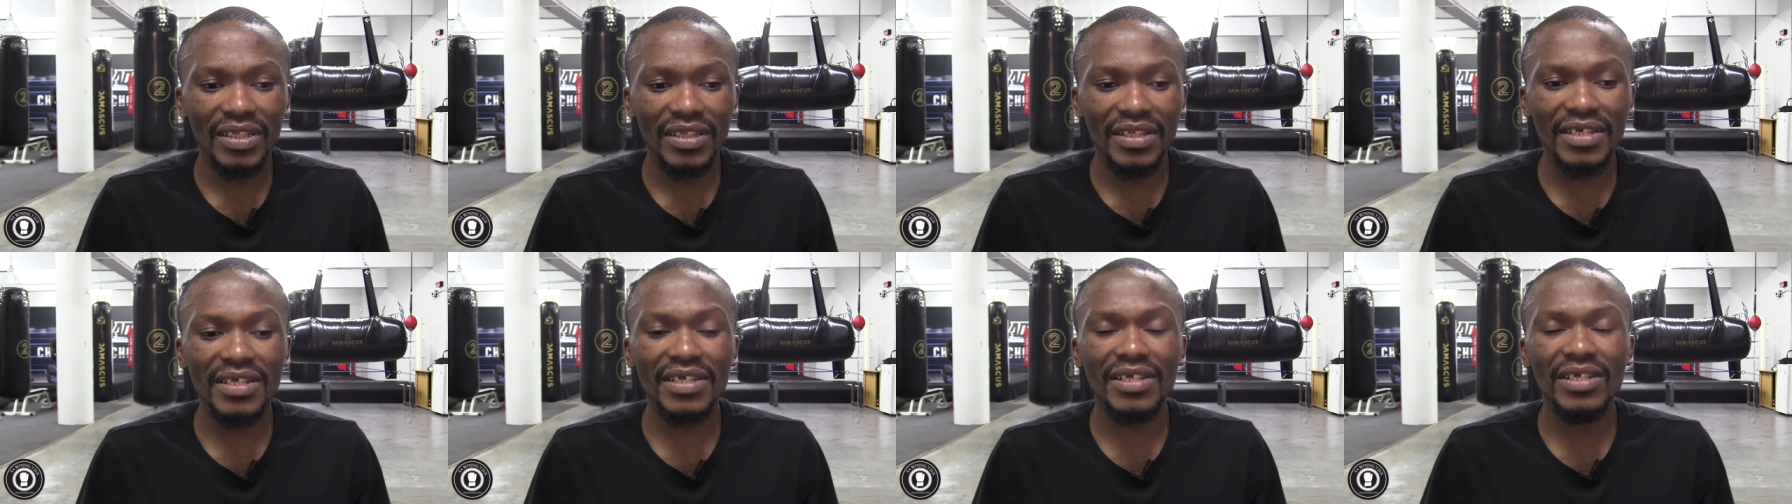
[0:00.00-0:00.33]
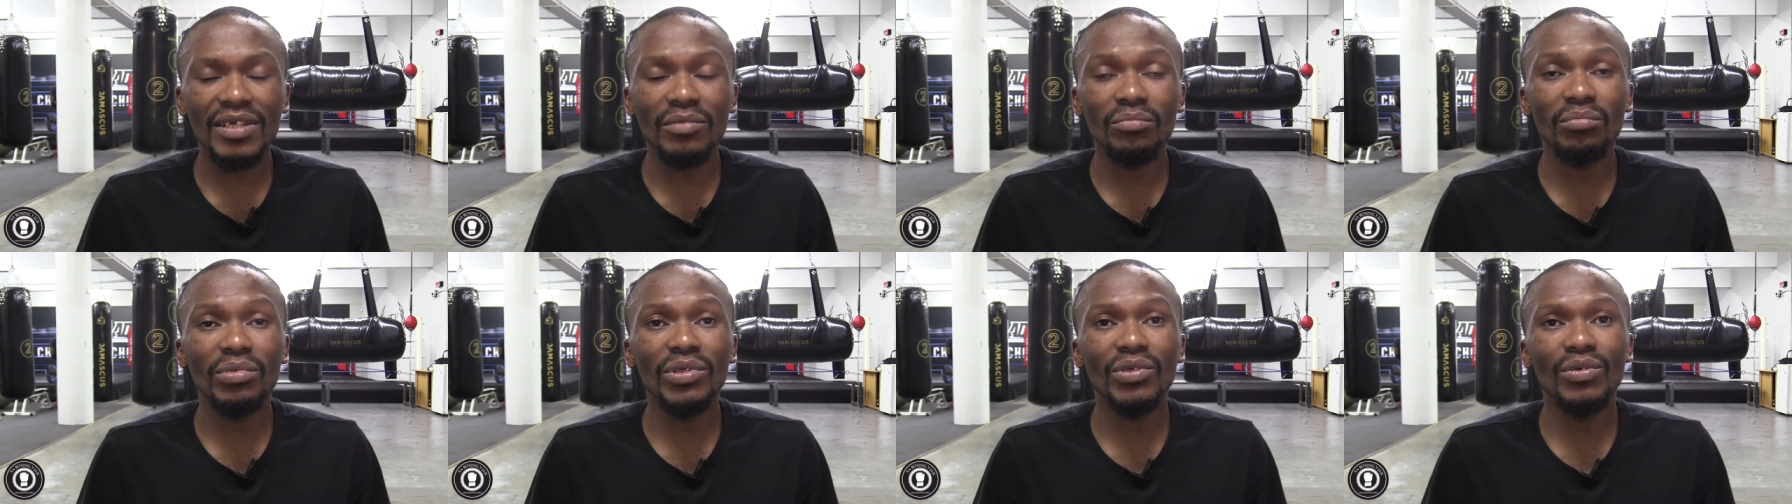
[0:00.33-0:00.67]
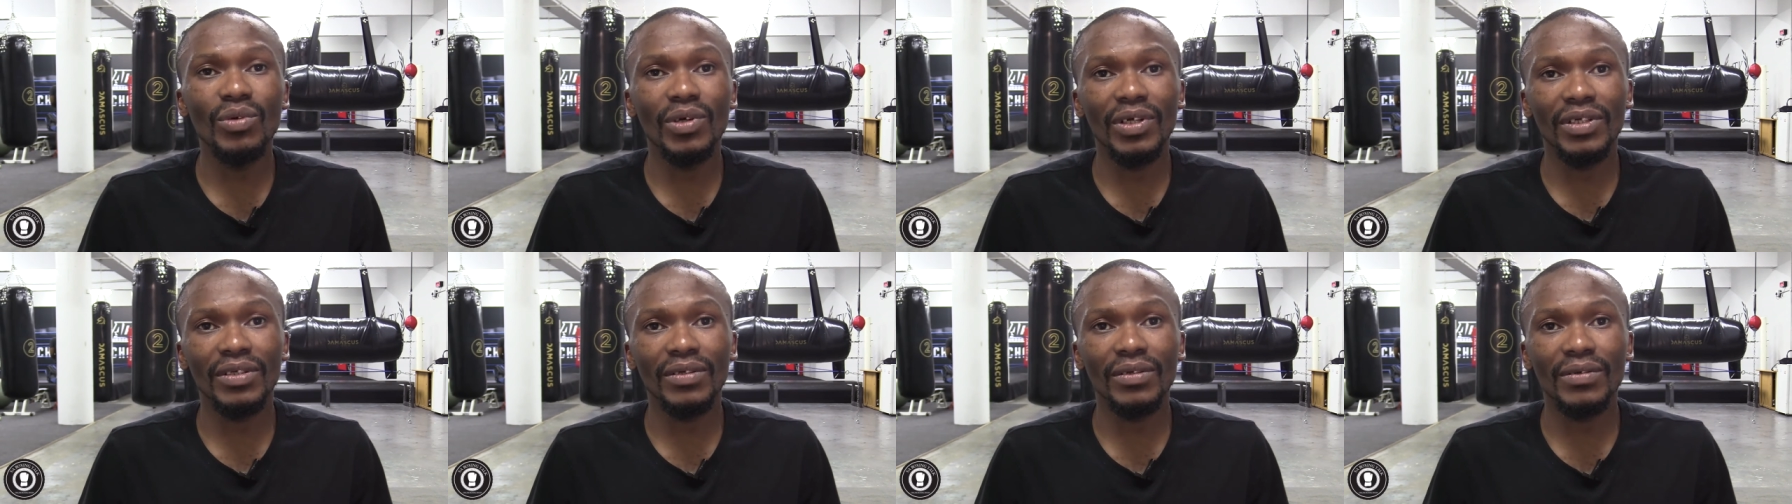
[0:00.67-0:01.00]
This is a big
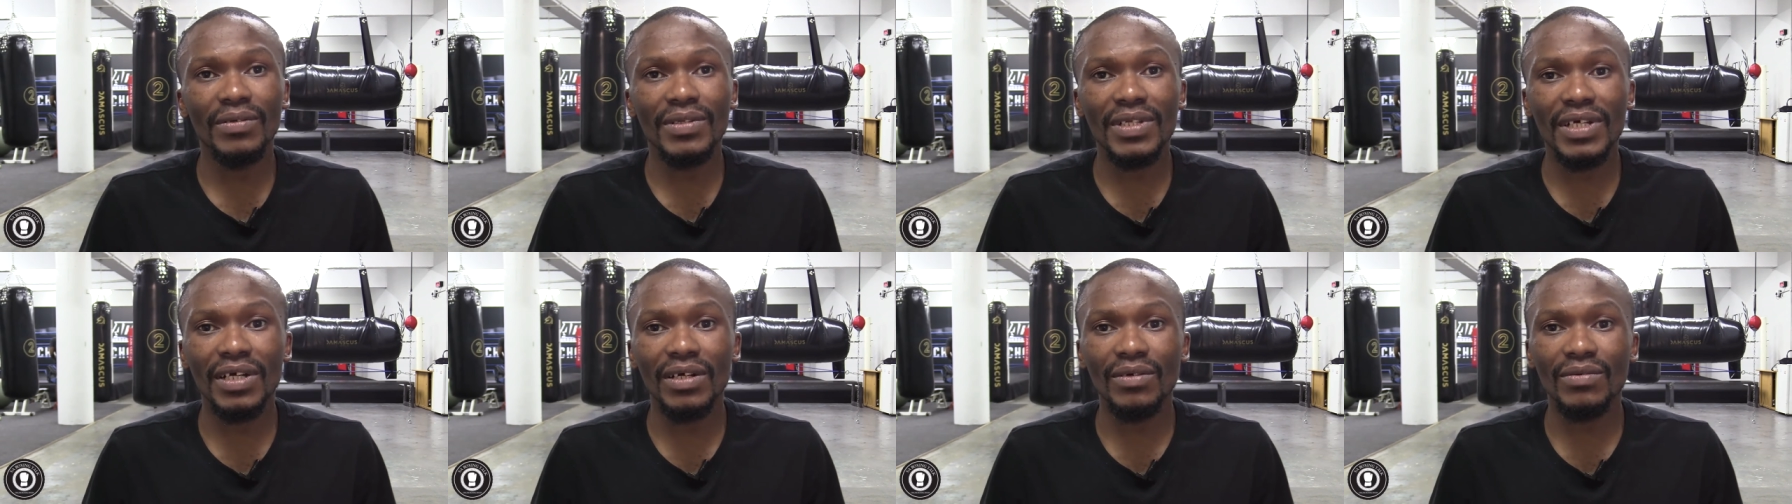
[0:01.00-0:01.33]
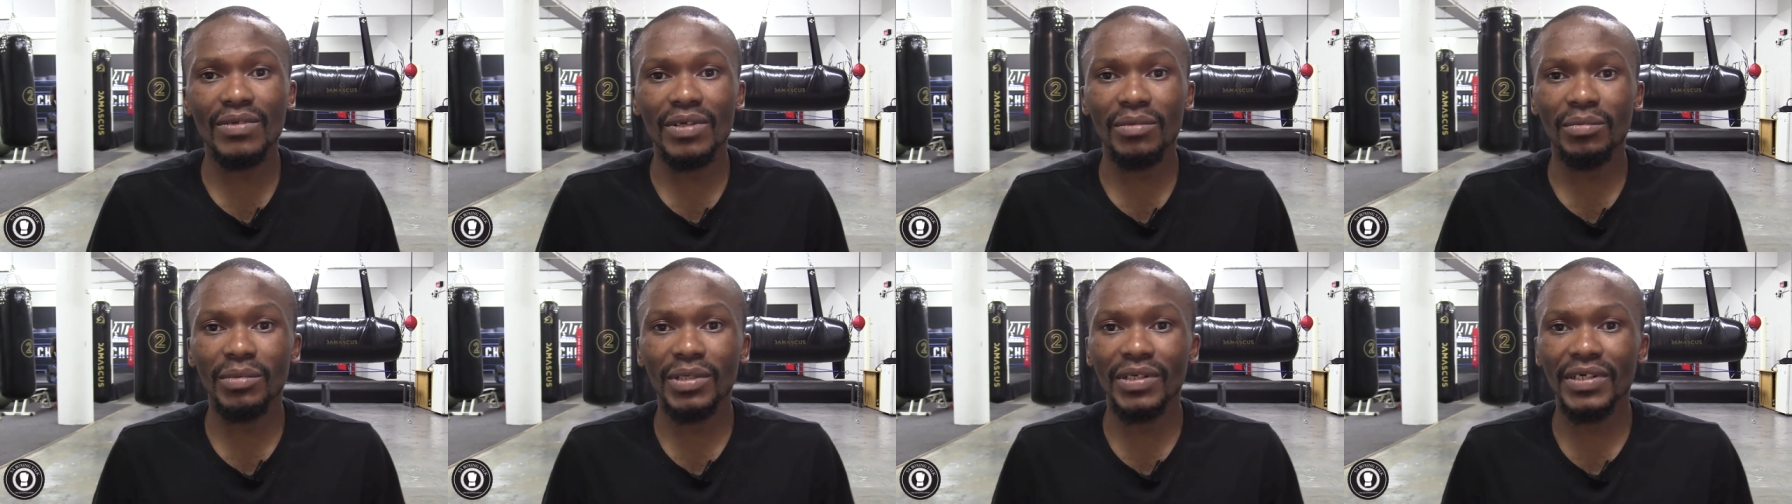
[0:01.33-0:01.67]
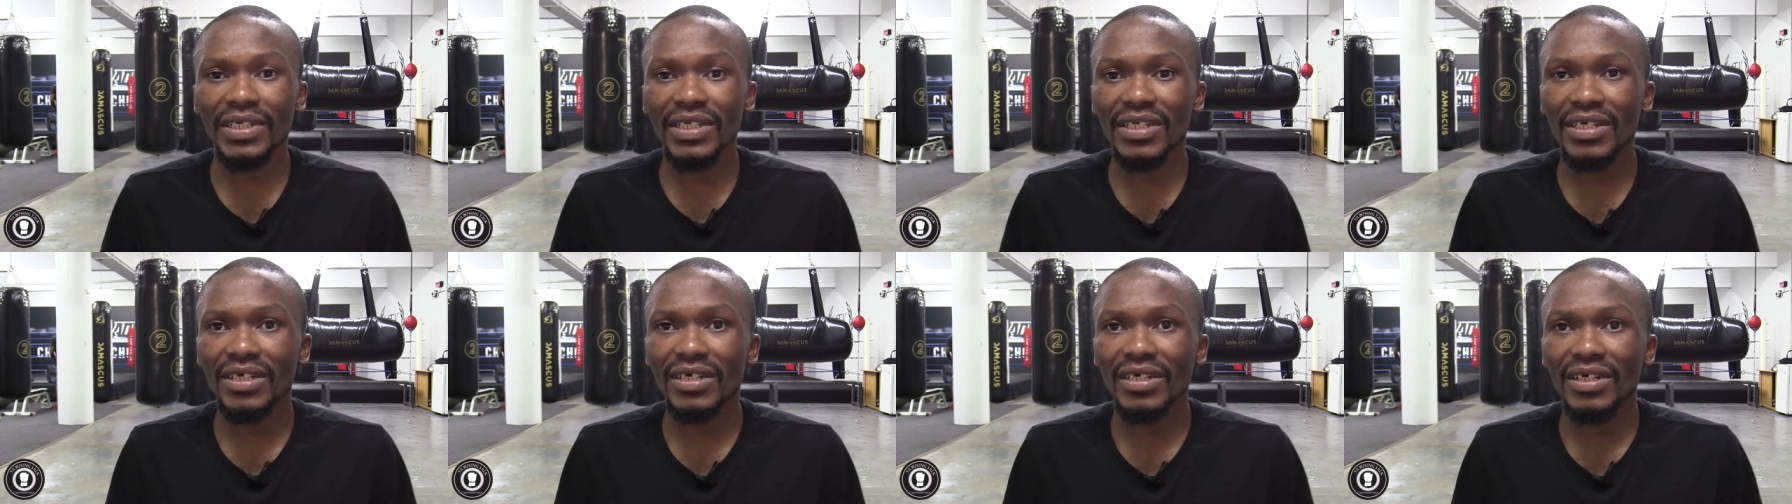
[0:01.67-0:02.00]
one, no doubt about
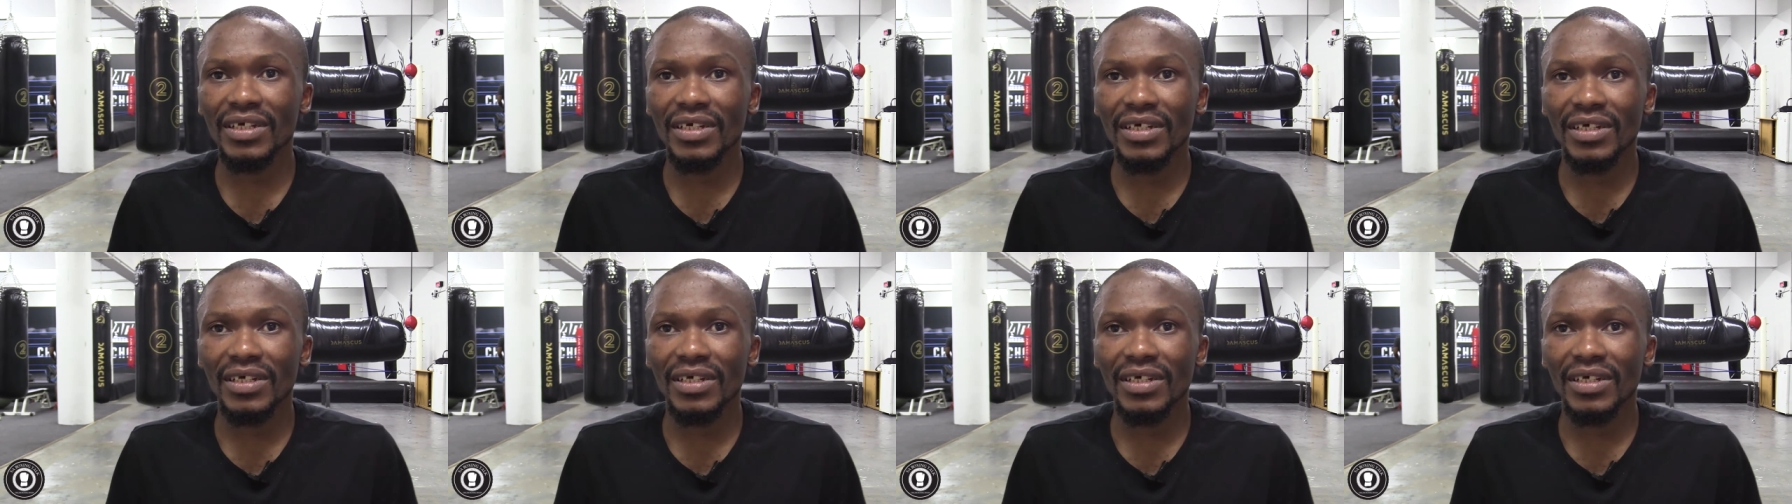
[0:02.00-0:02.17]
it.